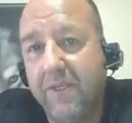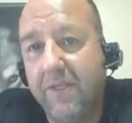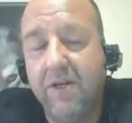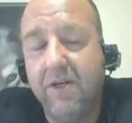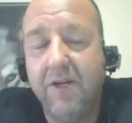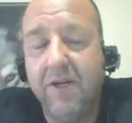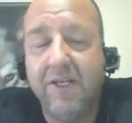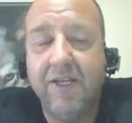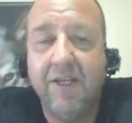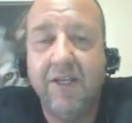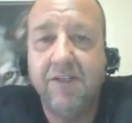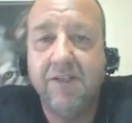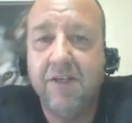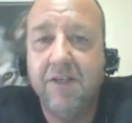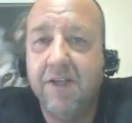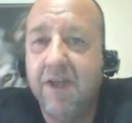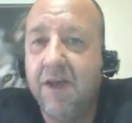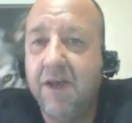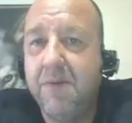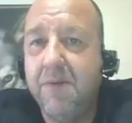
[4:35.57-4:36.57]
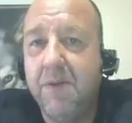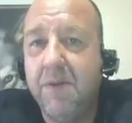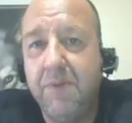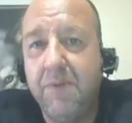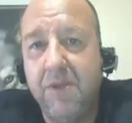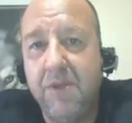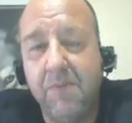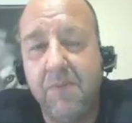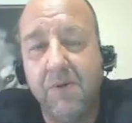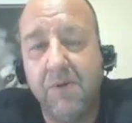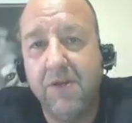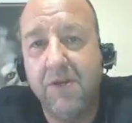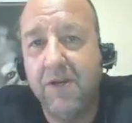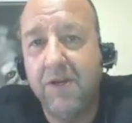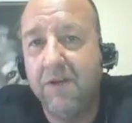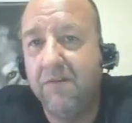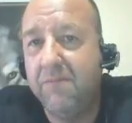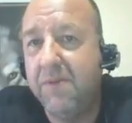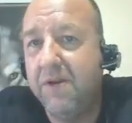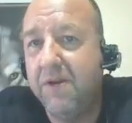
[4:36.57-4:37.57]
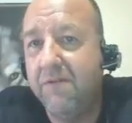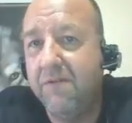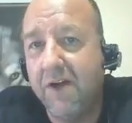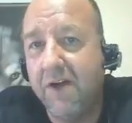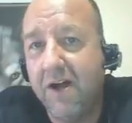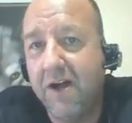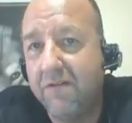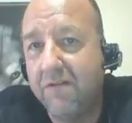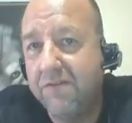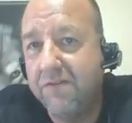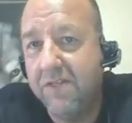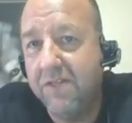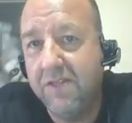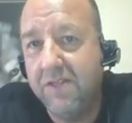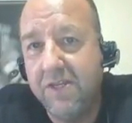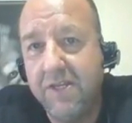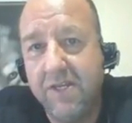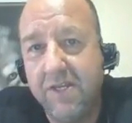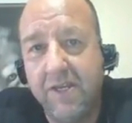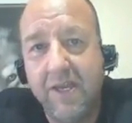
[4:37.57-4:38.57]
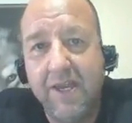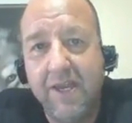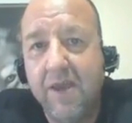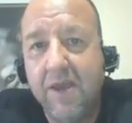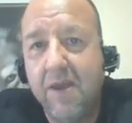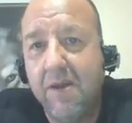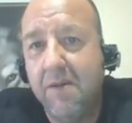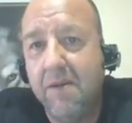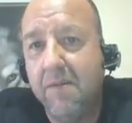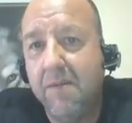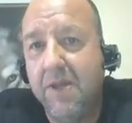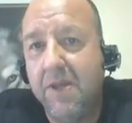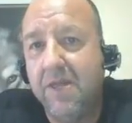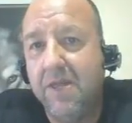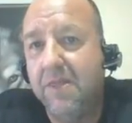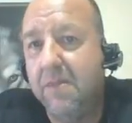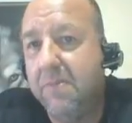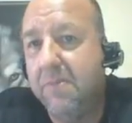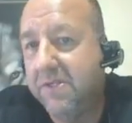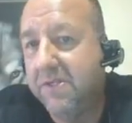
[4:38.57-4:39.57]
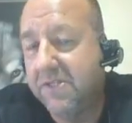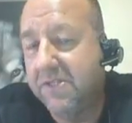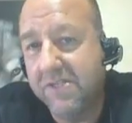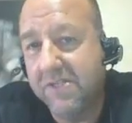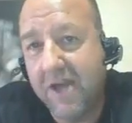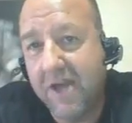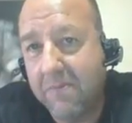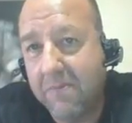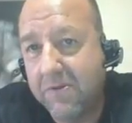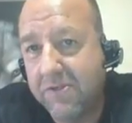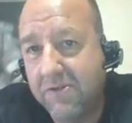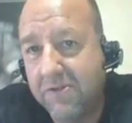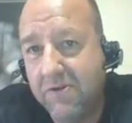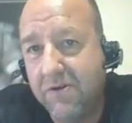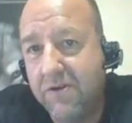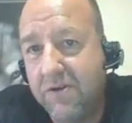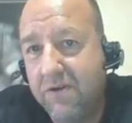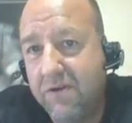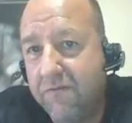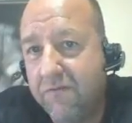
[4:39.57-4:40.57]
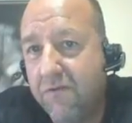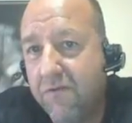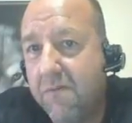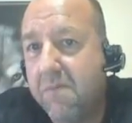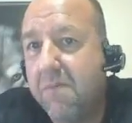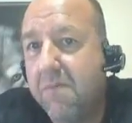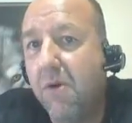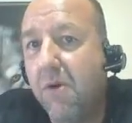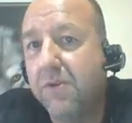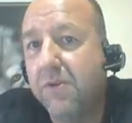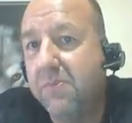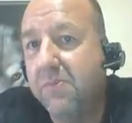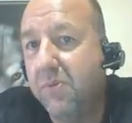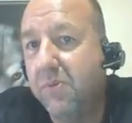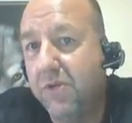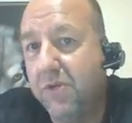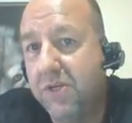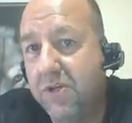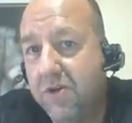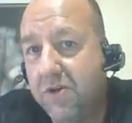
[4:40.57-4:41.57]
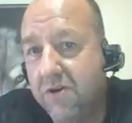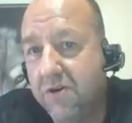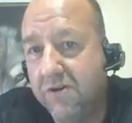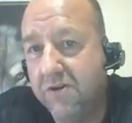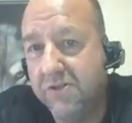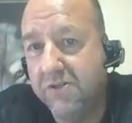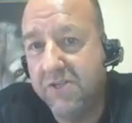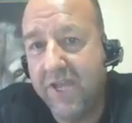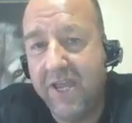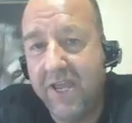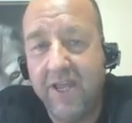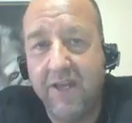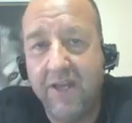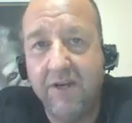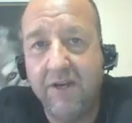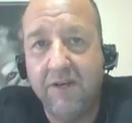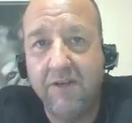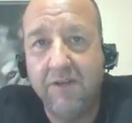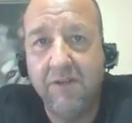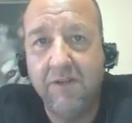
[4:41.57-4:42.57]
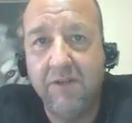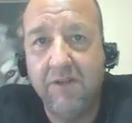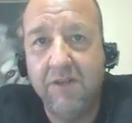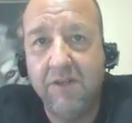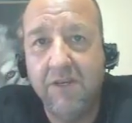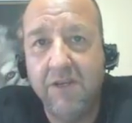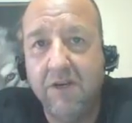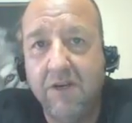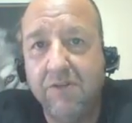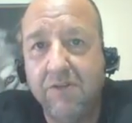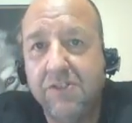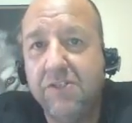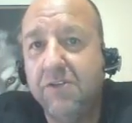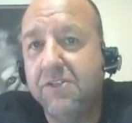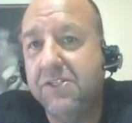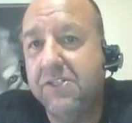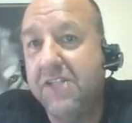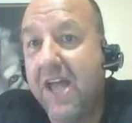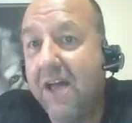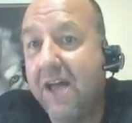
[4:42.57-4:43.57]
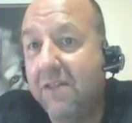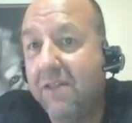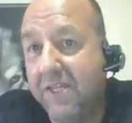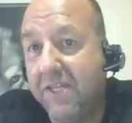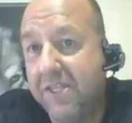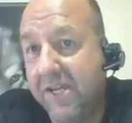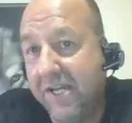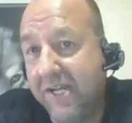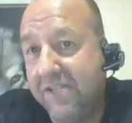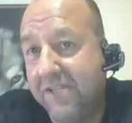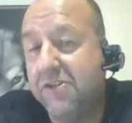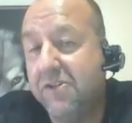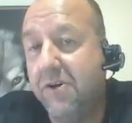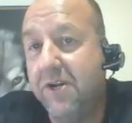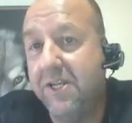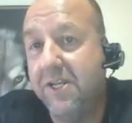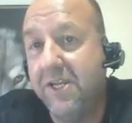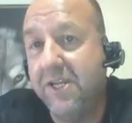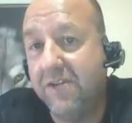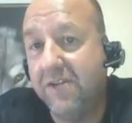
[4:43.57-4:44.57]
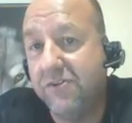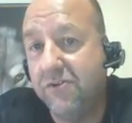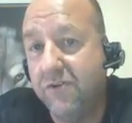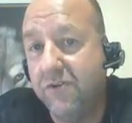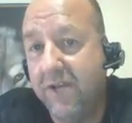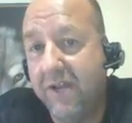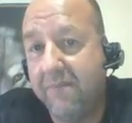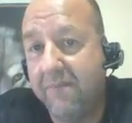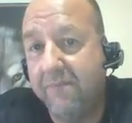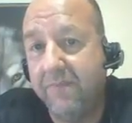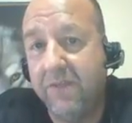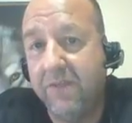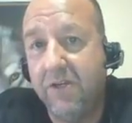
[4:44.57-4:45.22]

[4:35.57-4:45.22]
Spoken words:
I can't tell you how many people, have been involved in the business opportunity for multiple years, and still sound like they got started yesterday.